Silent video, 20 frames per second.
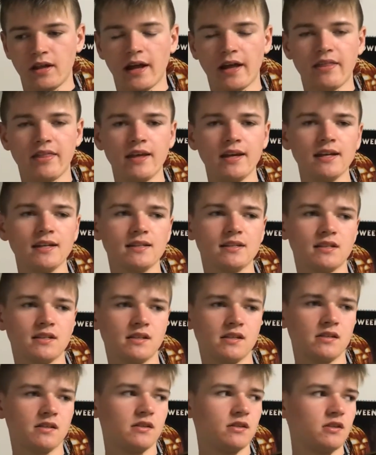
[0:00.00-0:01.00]
I think
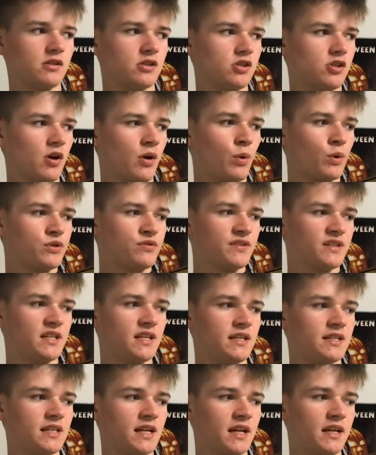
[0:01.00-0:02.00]
it's Star Wars
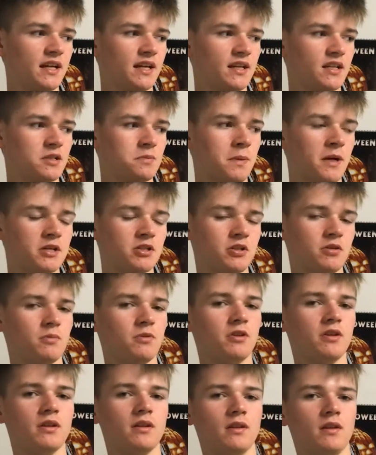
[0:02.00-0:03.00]
fatigue setting in, especially
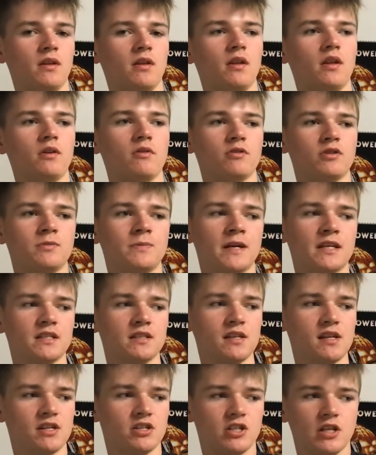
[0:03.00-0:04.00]
with the response
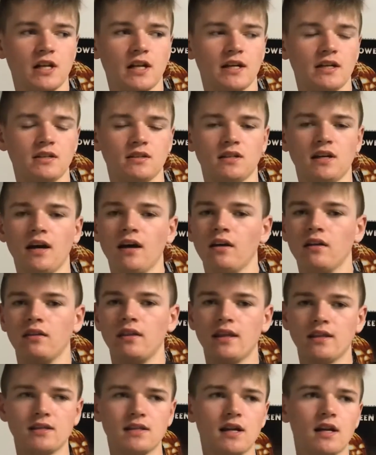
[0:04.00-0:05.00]
to The Last Jedi, because
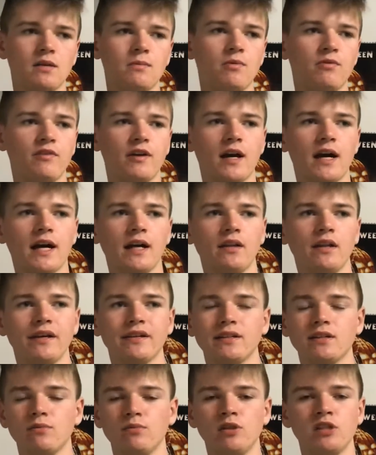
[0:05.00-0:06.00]
that's not a movie I
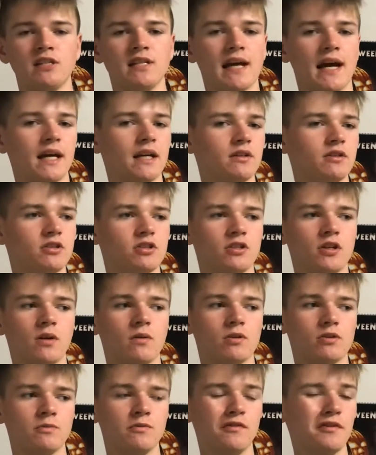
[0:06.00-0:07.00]
liked. It was not a good
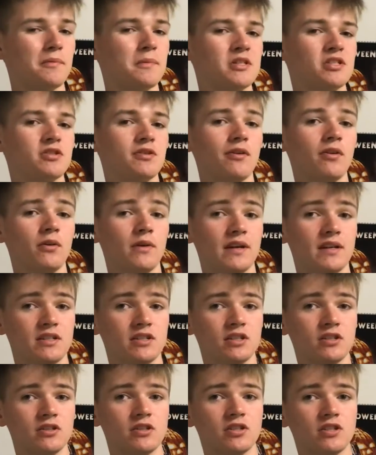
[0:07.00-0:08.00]
Star Wars movie, but Solo
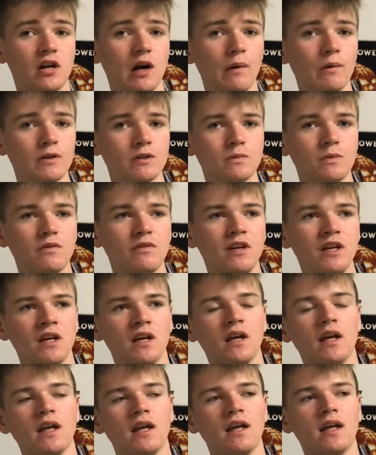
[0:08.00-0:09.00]
is a good Star Wars movie.
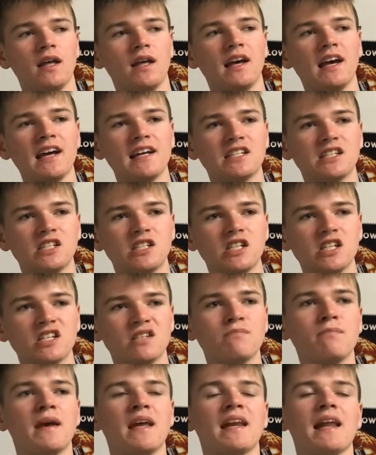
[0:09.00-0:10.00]
It's
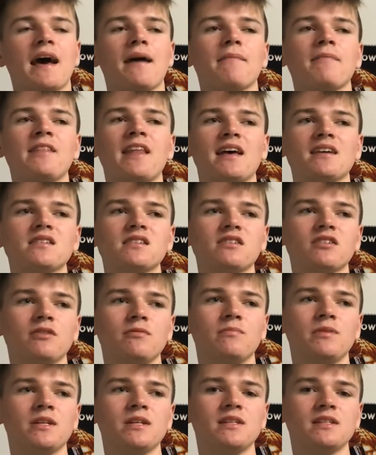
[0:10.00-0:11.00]
just may not
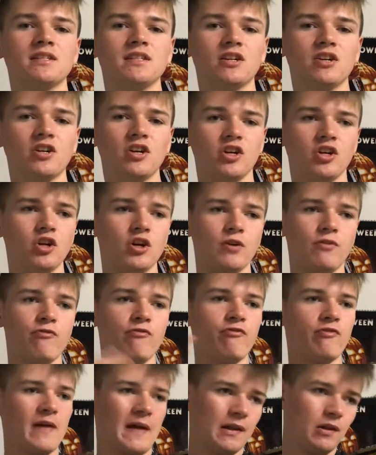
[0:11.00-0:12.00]
necessarily be considered a good
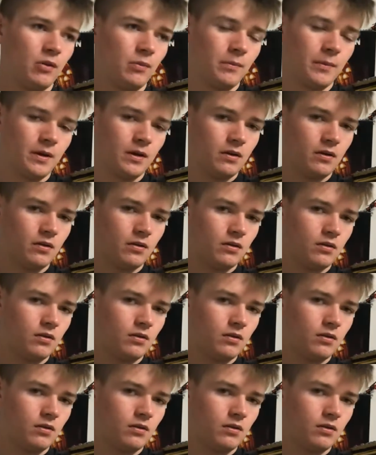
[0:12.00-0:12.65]
film,